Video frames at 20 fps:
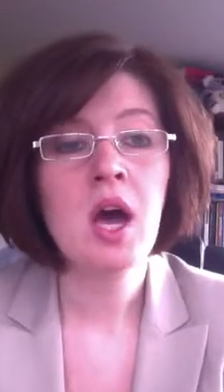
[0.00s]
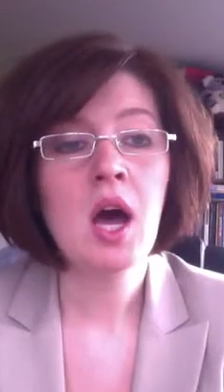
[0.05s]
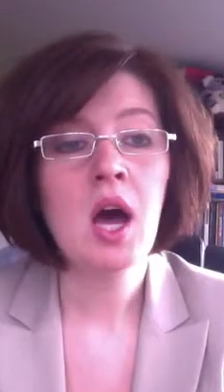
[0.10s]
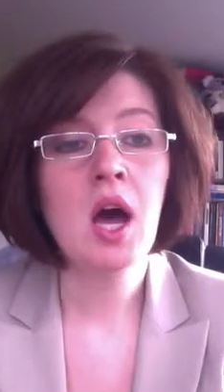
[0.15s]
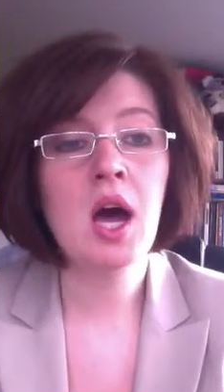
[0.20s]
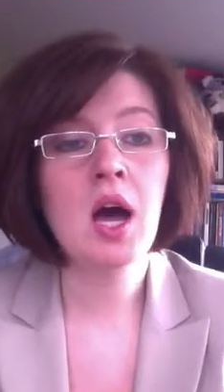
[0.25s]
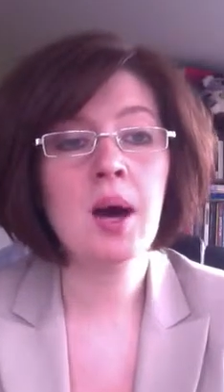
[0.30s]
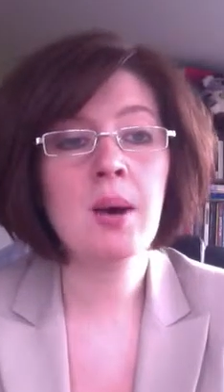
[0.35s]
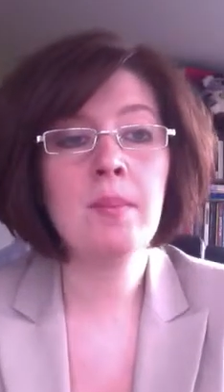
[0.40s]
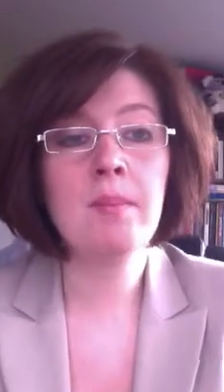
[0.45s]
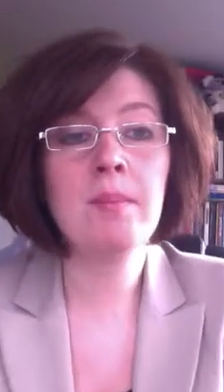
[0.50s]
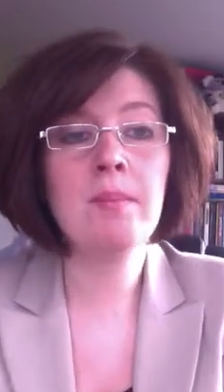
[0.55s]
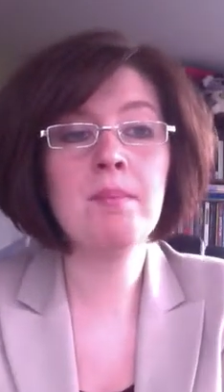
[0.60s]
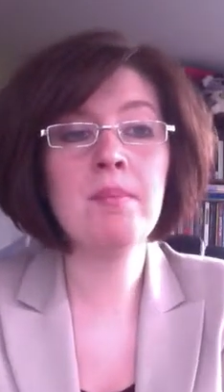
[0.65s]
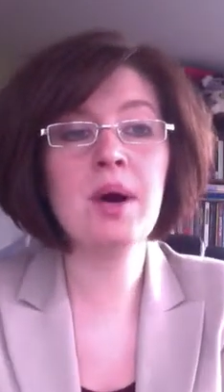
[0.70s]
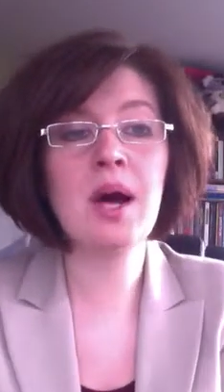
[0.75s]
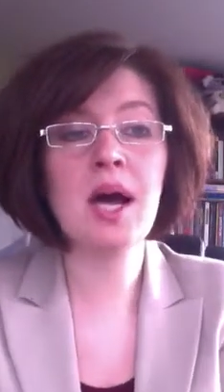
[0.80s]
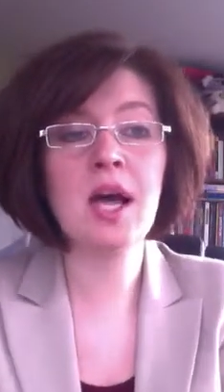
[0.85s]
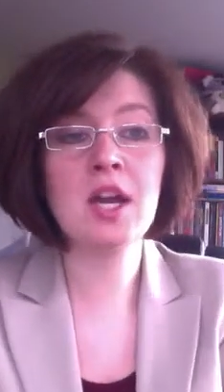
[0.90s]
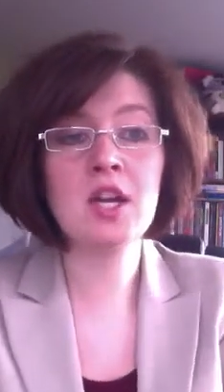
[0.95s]

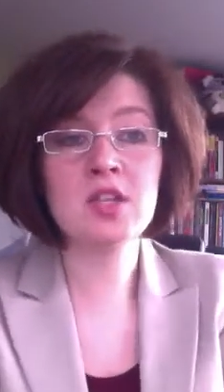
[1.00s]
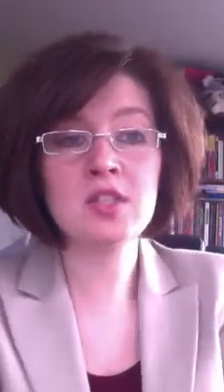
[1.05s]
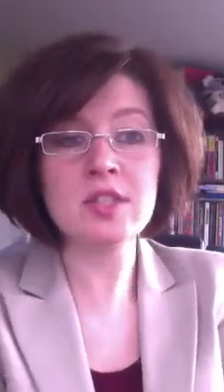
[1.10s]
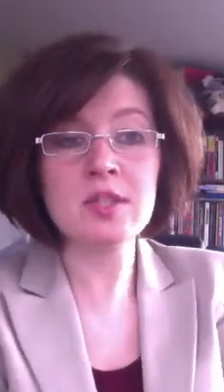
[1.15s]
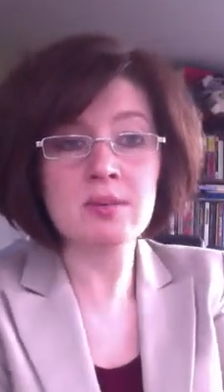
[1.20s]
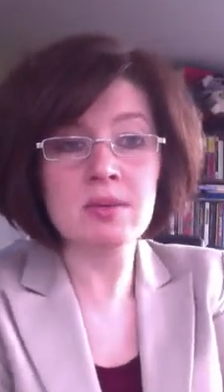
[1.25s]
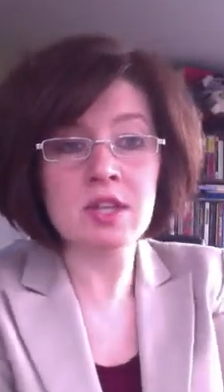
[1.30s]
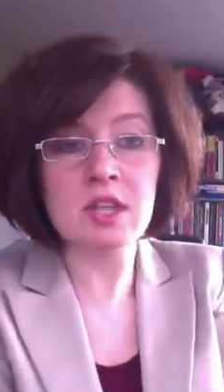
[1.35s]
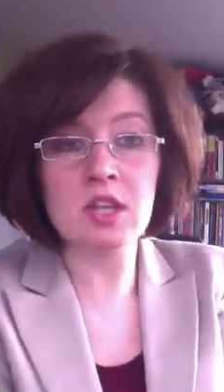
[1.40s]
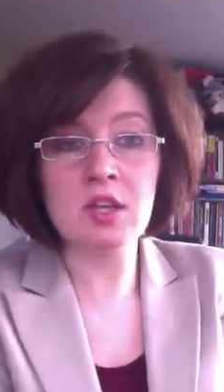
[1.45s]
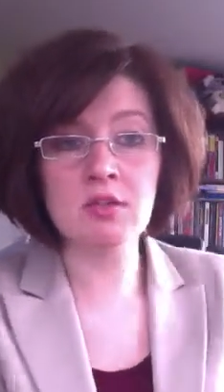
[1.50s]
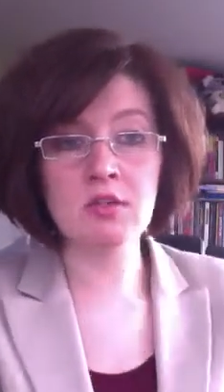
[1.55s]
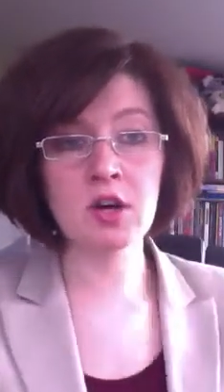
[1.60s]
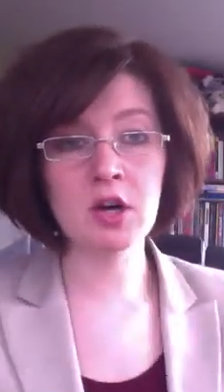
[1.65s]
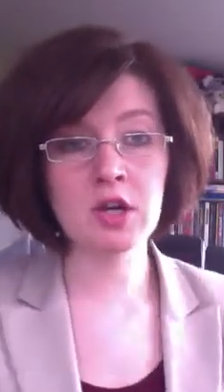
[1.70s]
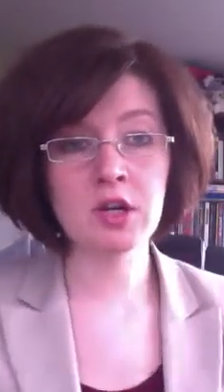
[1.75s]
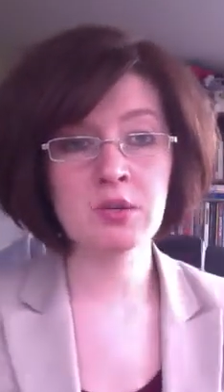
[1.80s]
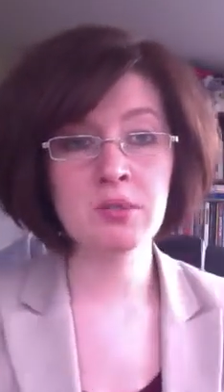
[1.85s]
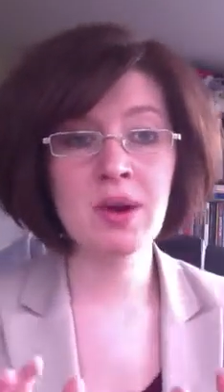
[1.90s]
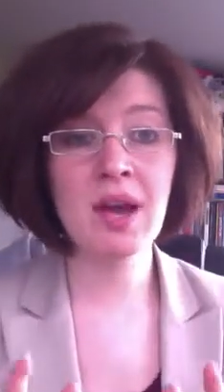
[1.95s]
But assuming that you've
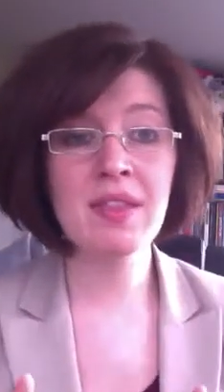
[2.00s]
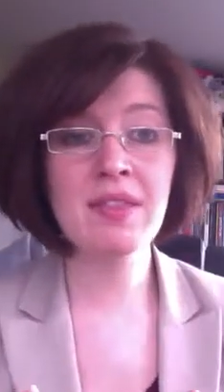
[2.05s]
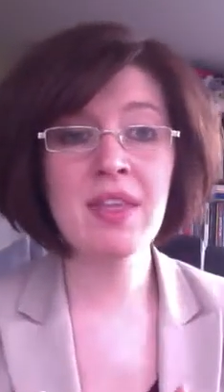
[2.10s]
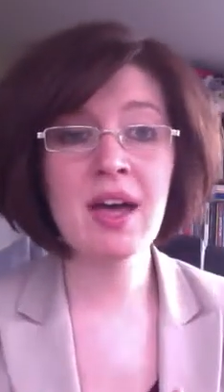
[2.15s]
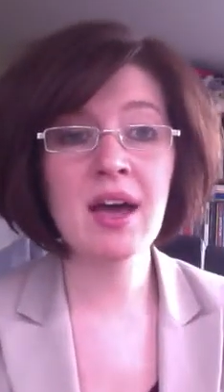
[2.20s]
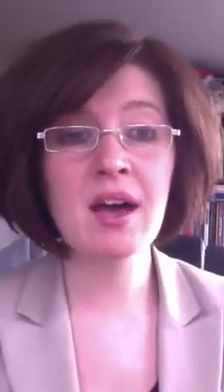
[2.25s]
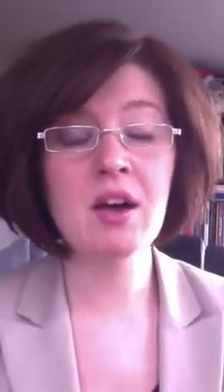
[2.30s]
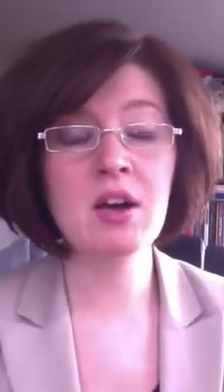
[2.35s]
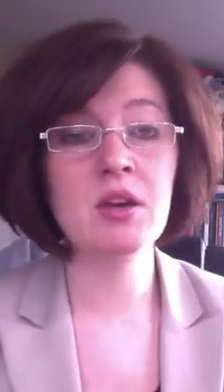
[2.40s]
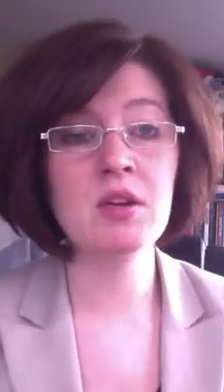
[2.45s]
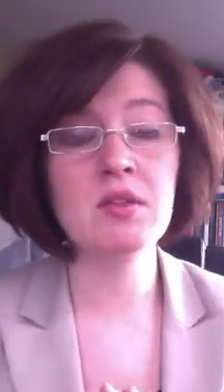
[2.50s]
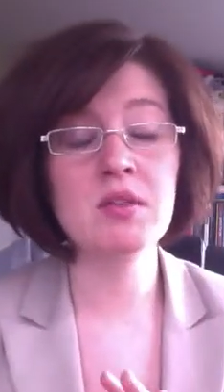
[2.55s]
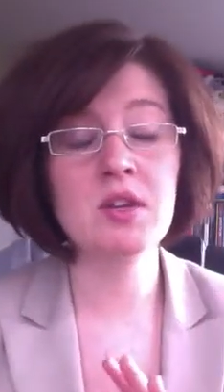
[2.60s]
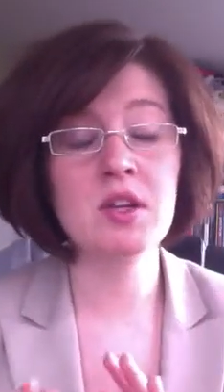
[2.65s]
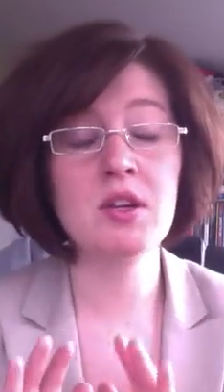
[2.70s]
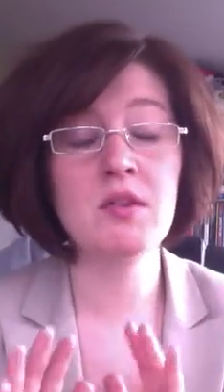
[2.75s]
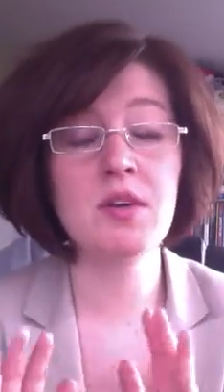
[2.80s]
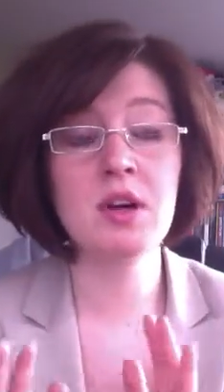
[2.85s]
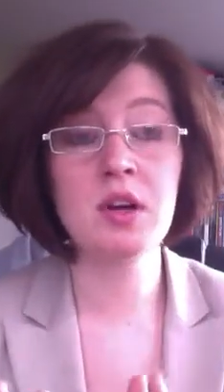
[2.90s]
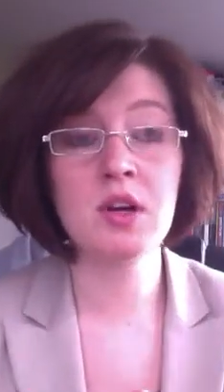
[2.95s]
already read that or that
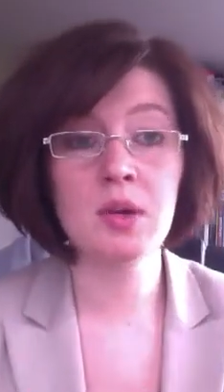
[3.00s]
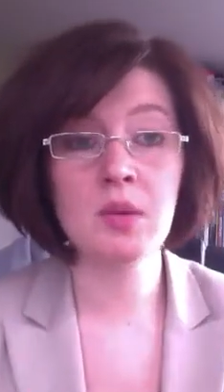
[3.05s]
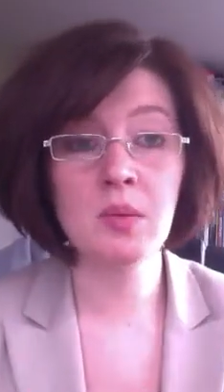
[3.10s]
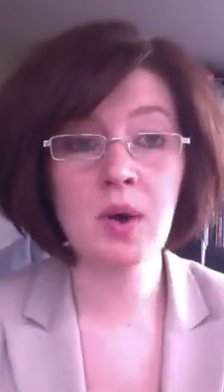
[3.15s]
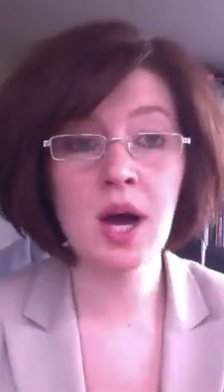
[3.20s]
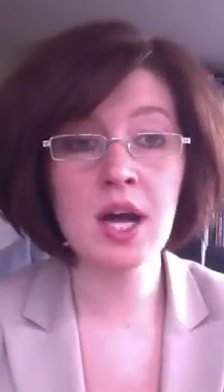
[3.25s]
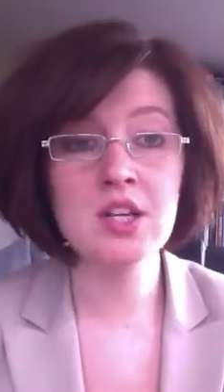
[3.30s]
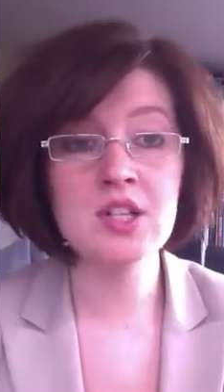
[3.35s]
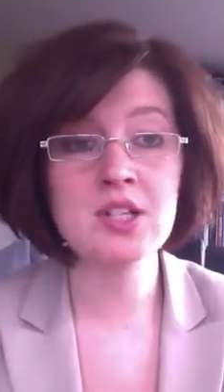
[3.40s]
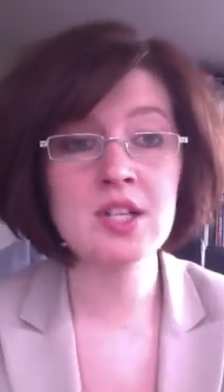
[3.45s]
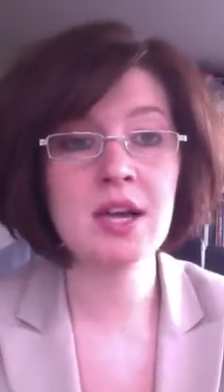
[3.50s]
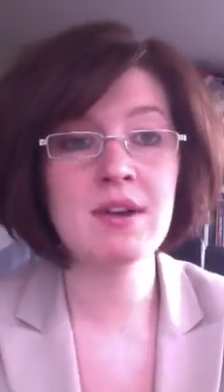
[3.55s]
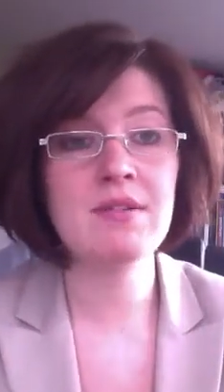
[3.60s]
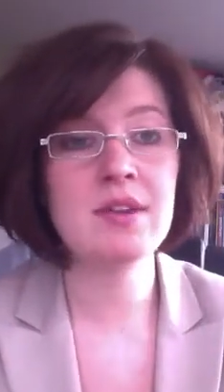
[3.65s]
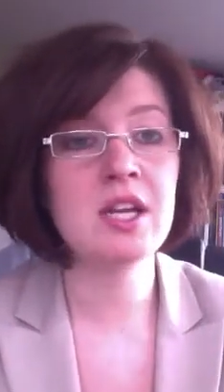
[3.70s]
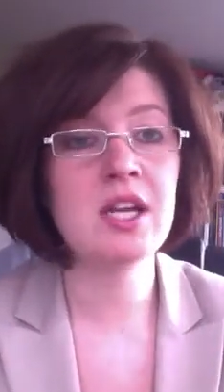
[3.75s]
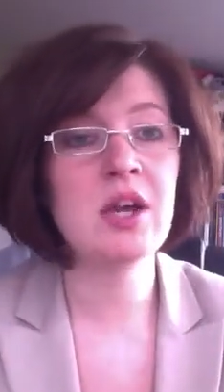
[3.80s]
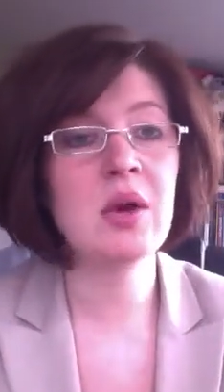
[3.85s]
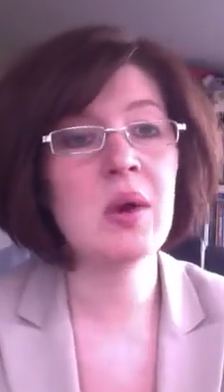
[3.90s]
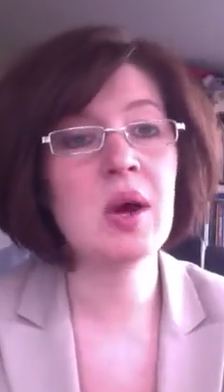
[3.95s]
you've already watched that
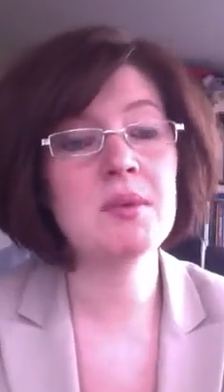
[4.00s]
video,